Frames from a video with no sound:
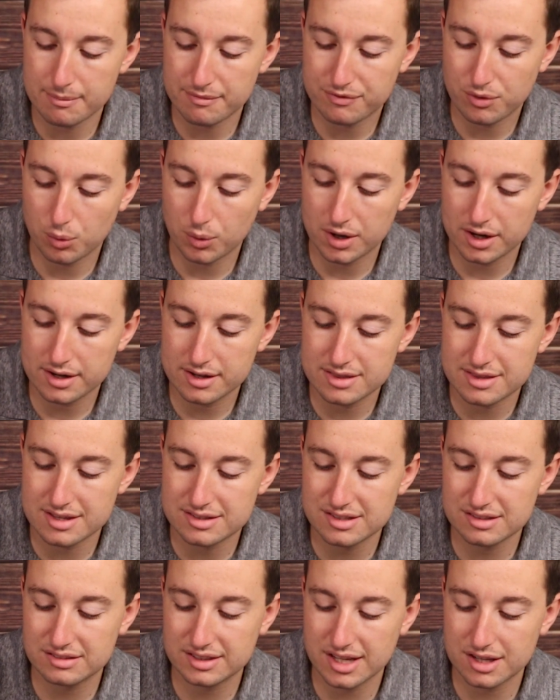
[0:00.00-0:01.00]
For the
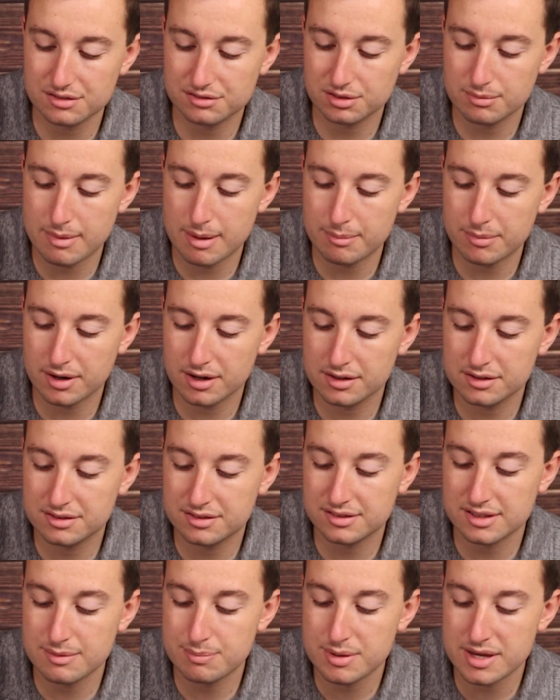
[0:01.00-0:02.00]
discounts, remember,
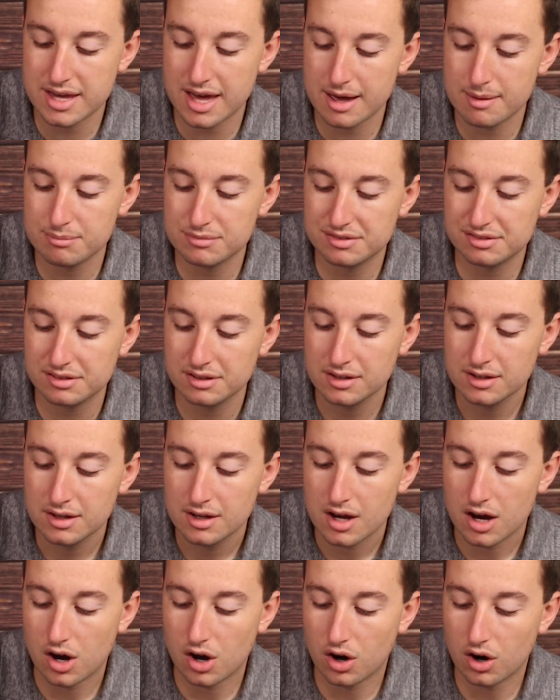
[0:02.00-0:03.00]
CPMs
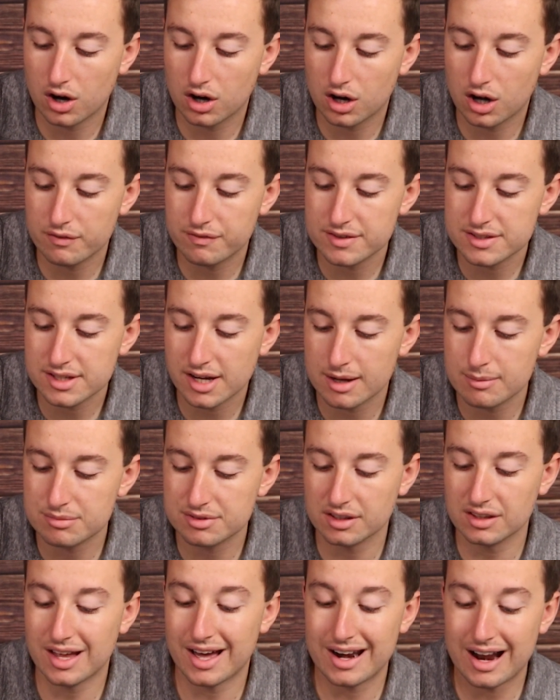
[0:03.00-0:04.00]
are oftentimes
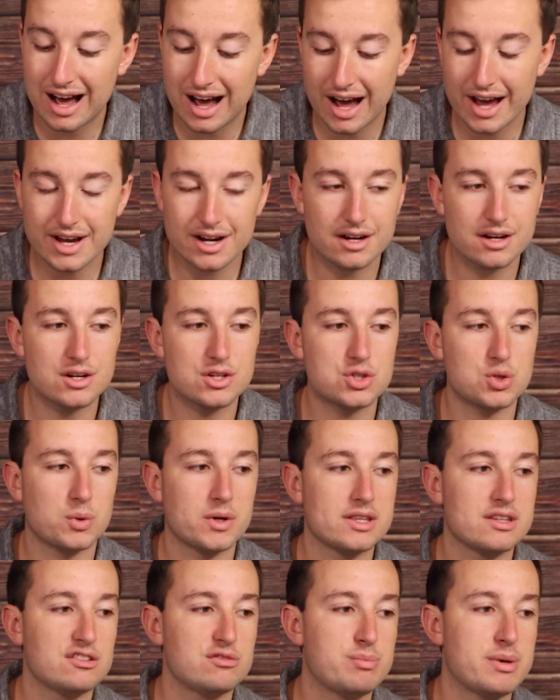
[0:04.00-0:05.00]
a lot higher
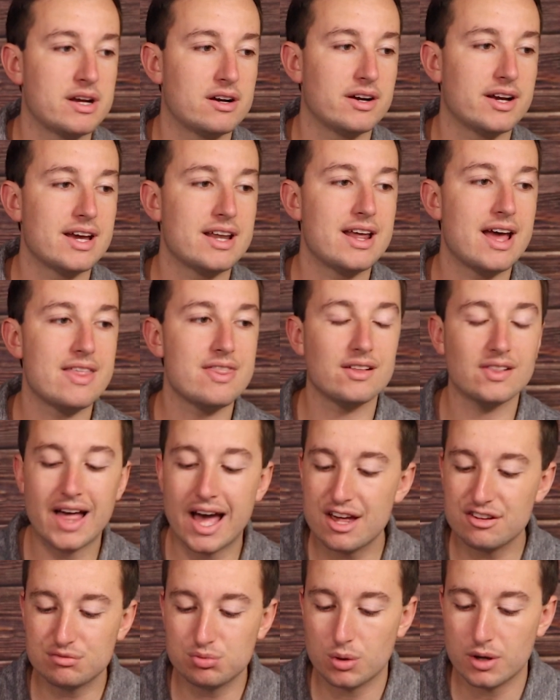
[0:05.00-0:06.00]
during this period. And the
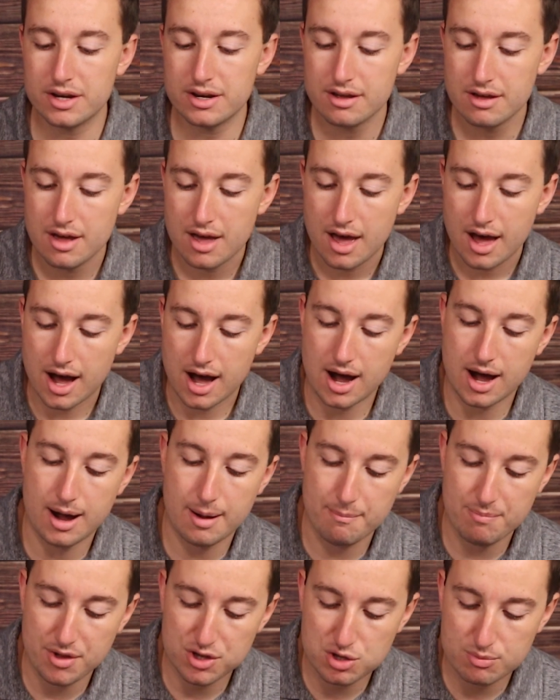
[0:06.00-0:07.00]
last one
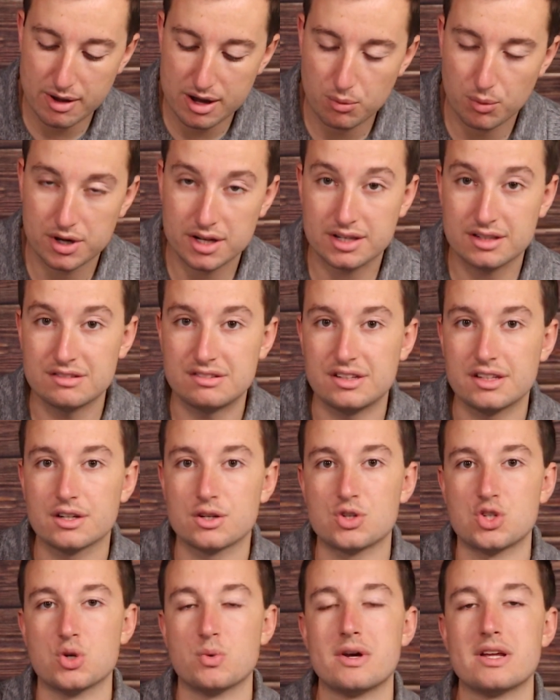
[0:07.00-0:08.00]
that you might want to
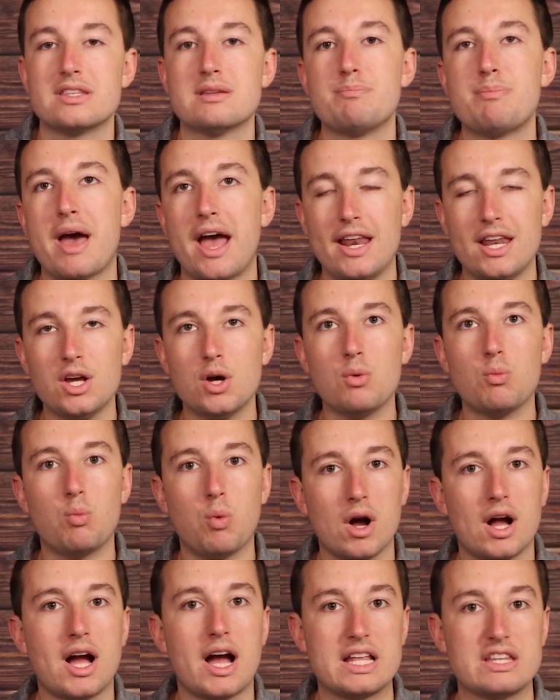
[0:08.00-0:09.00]
consider doing, depending on
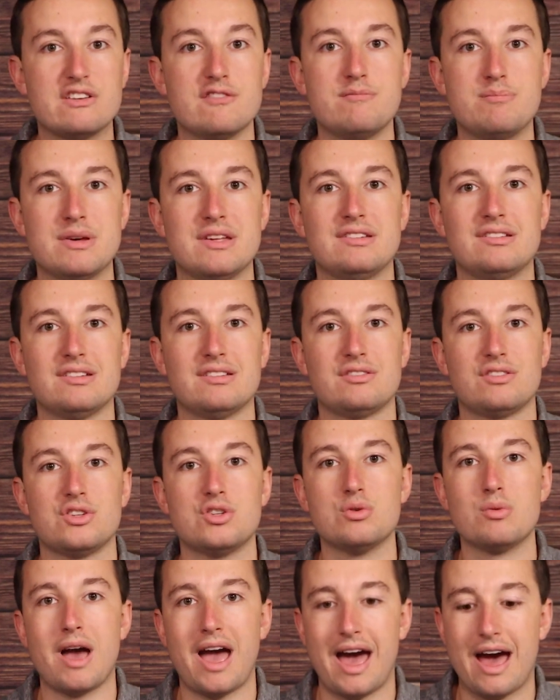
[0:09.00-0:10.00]
what kind of business
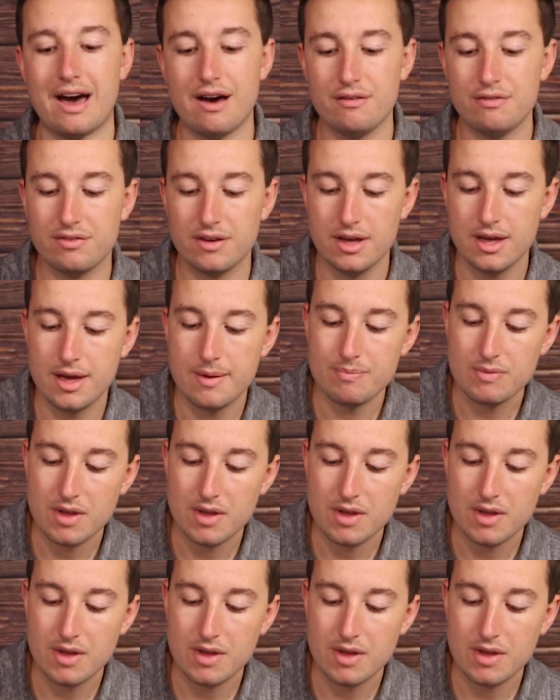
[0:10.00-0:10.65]
you have,